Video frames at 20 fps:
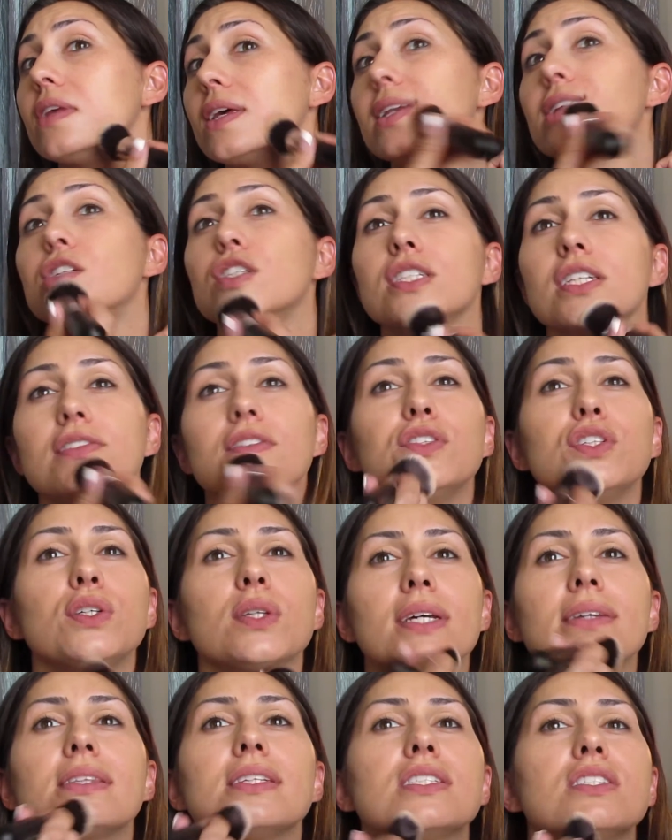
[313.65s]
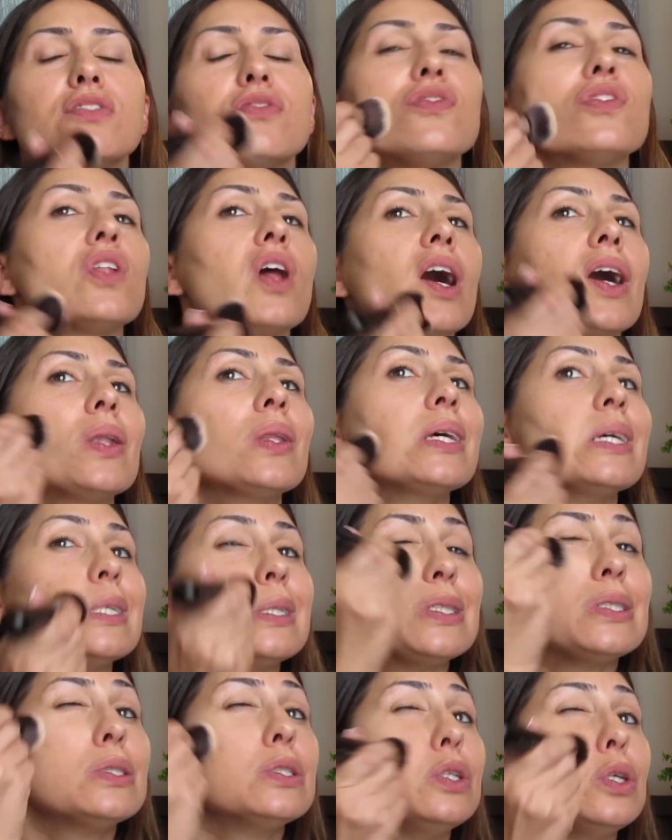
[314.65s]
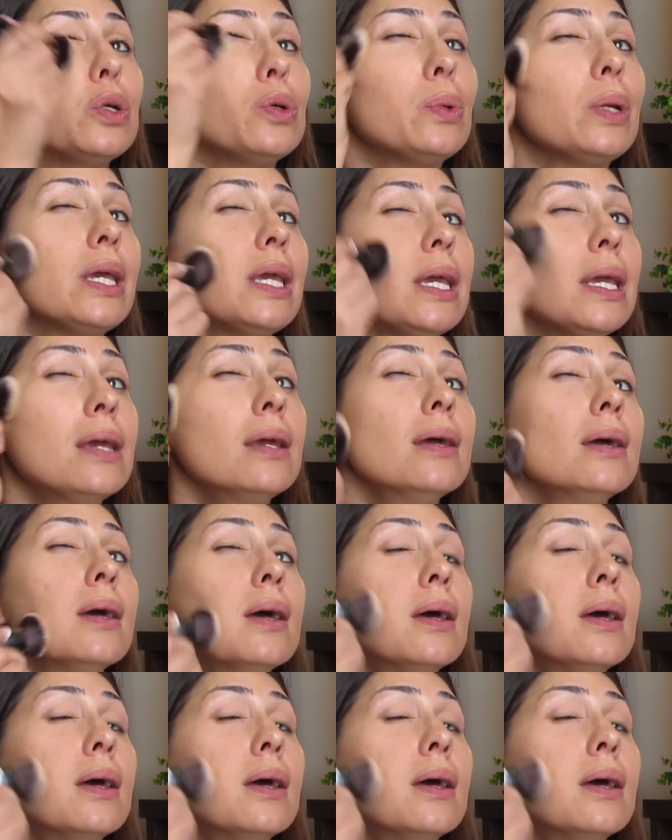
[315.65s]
and it just gives you like this flawless, dewy